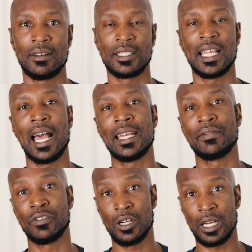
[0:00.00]
outside
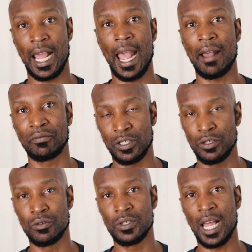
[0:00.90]
if you're gonna have to
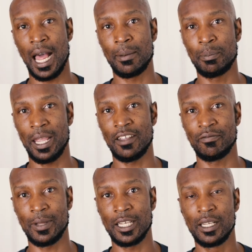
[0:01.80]
use hot
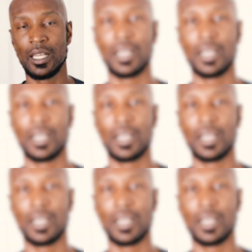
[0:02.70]
pavement.